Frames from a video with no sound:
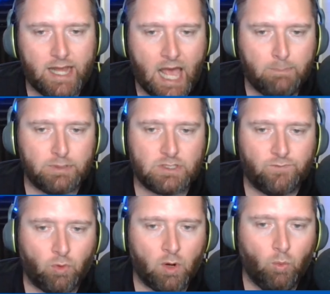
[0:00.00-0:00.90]
Apple,
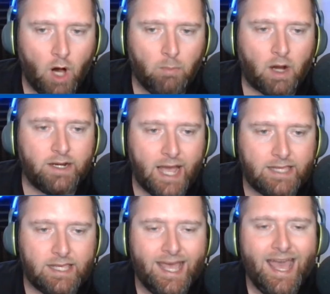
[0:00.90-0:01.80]
Sephora, Walmart,
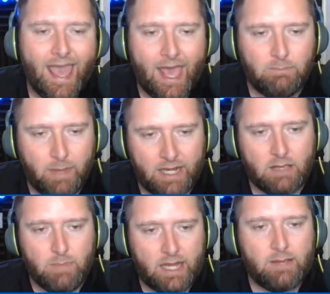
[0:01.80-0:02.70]
Nike, and many,
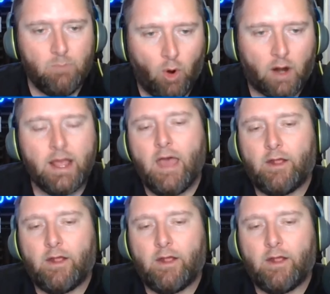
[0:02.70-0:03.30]
many more.